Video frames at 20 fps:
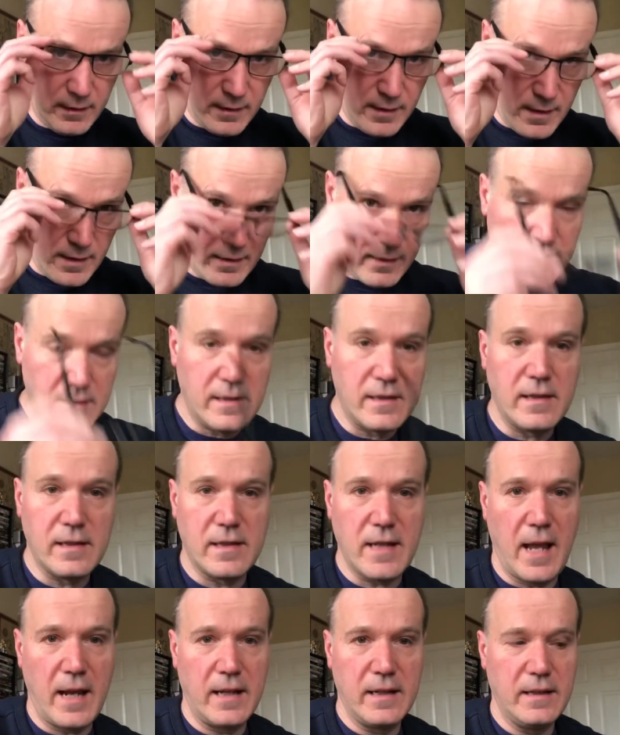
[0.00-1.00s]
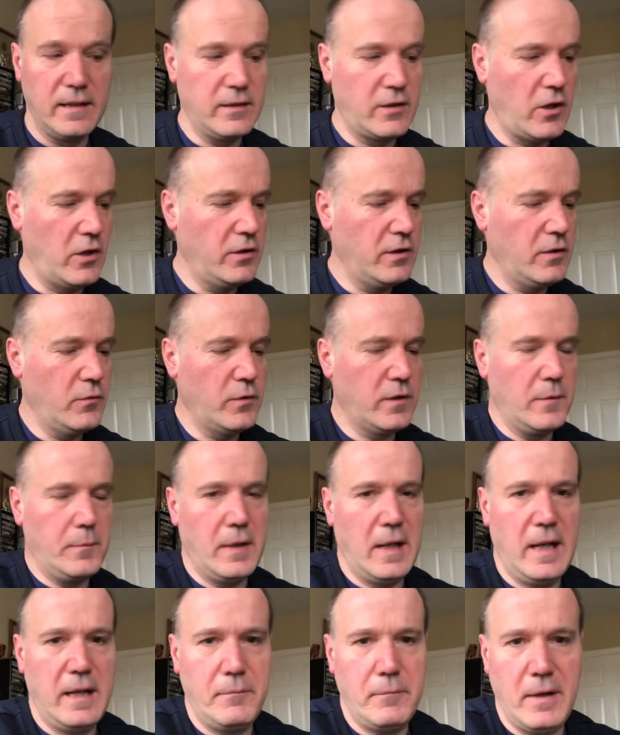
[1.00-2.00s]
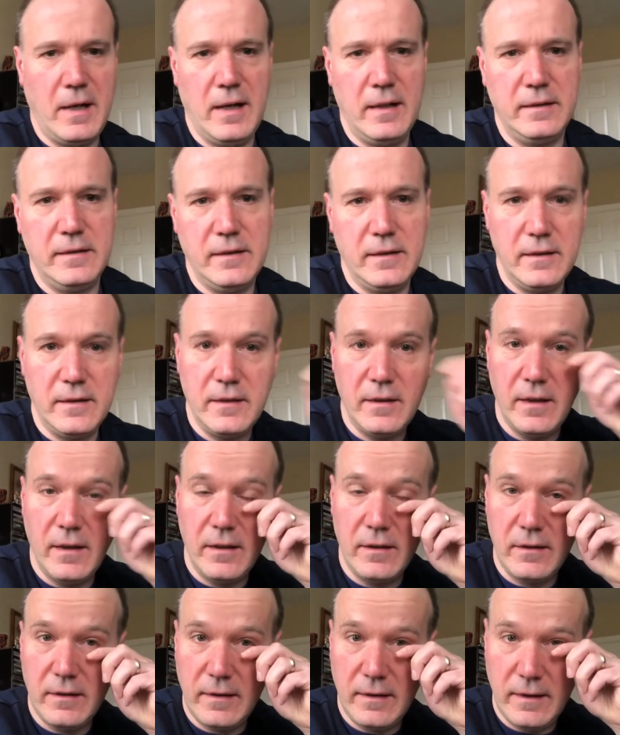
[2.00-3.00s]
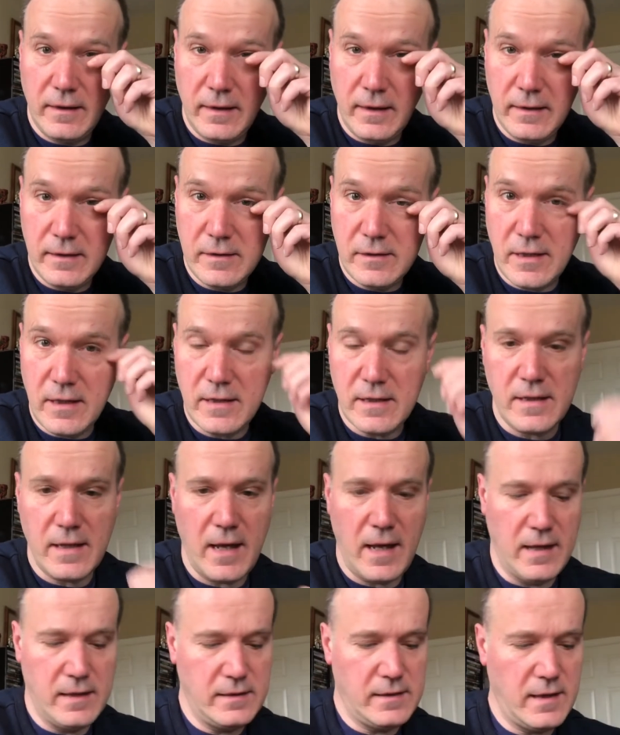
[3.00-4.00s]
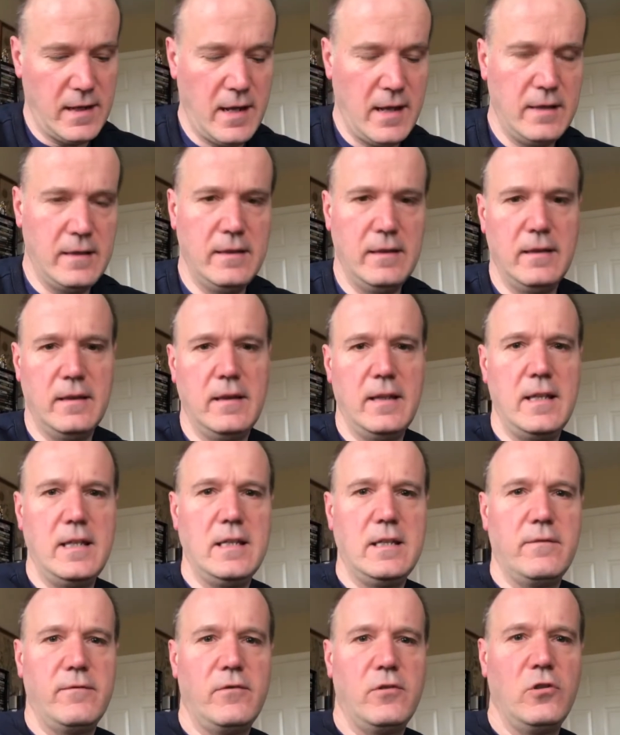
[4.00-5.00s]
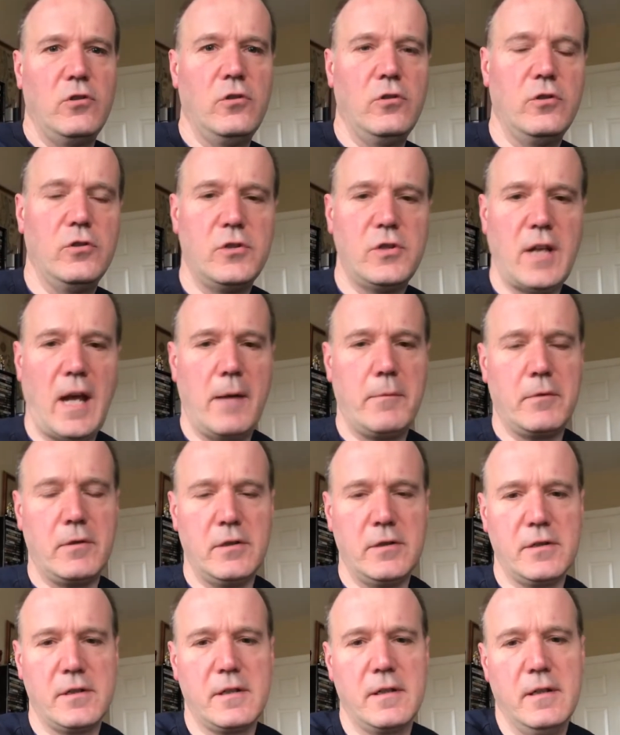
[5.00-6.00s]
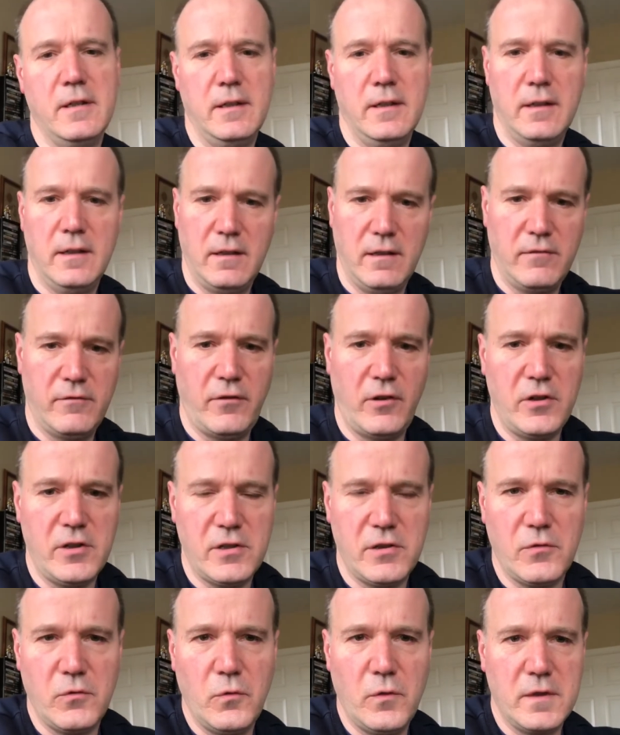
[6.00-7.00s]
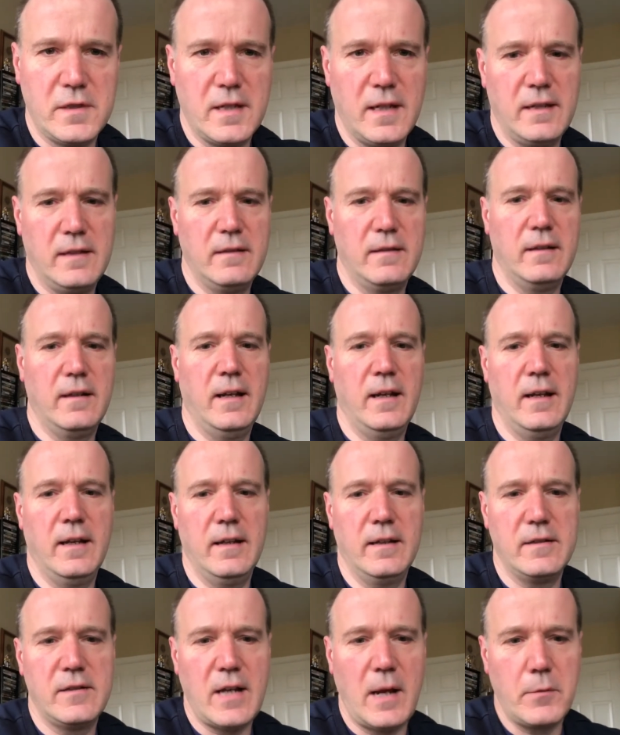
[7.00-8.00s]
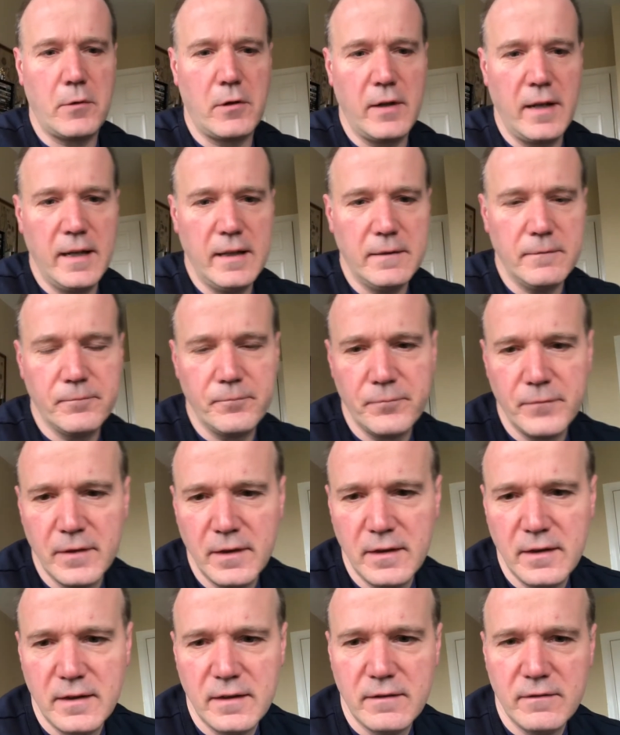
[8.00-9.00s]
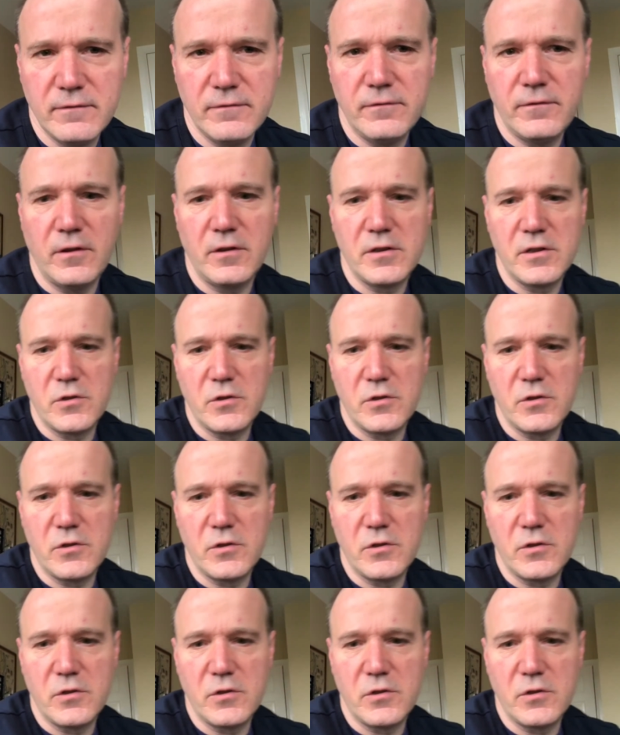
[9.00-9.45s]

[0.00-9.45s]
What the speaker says: This is the second encounter with a blind man that Jesus has in these few chapters. First was in chapter 8, verses